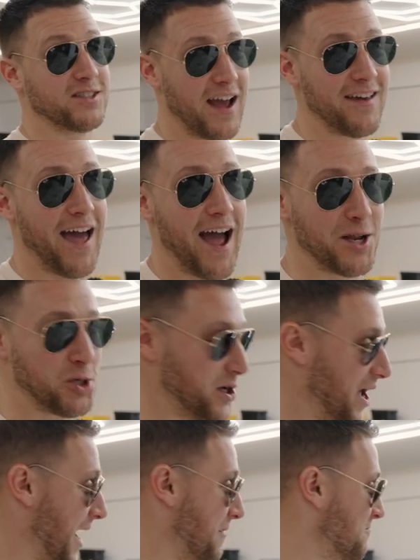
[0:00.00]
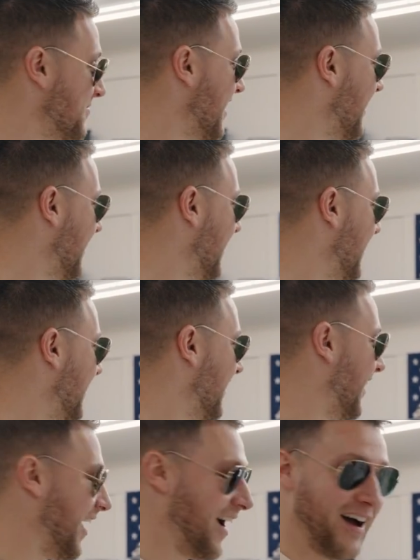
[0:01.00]
say that, GM,
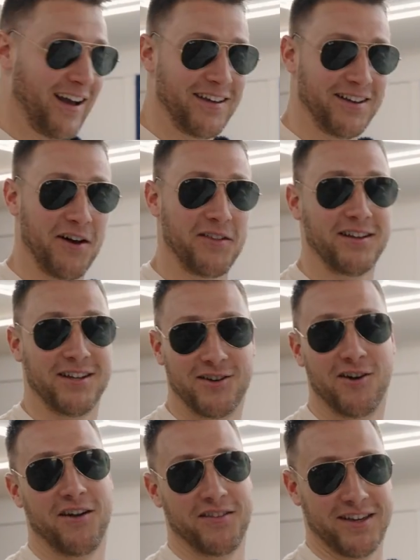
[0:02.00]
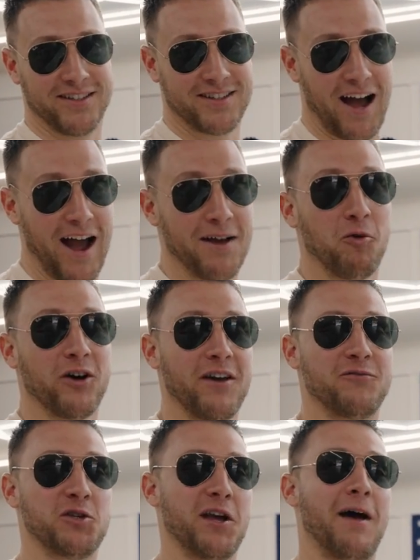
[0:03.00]
you know, they did good on these. I will
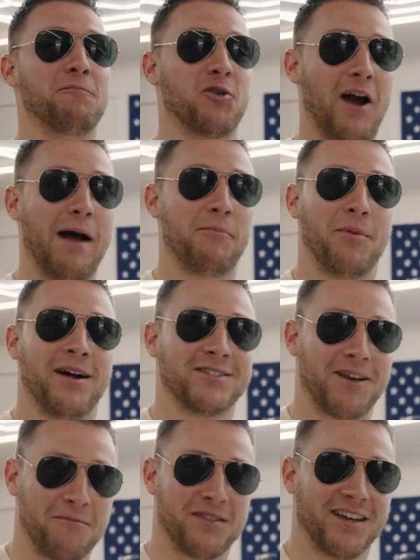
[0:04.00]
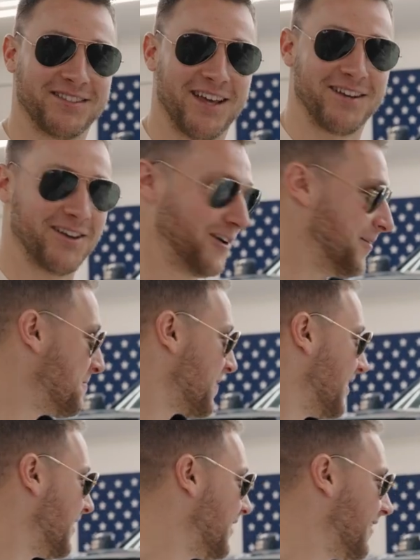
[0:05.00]
give GM crap about some things they do,
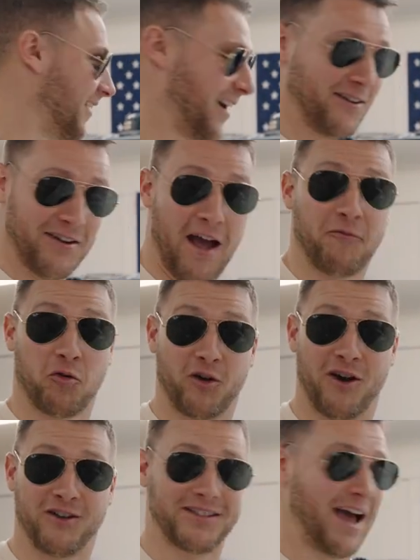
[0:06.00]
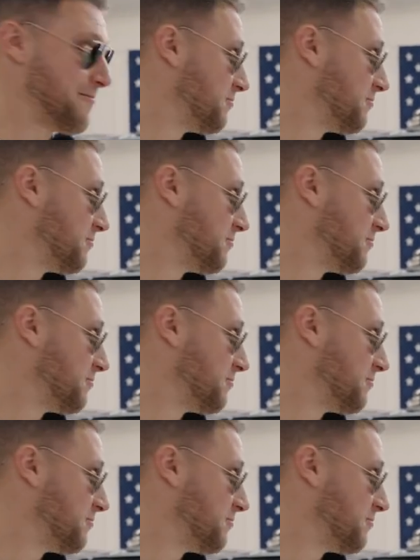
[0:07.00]
and everyone knows that.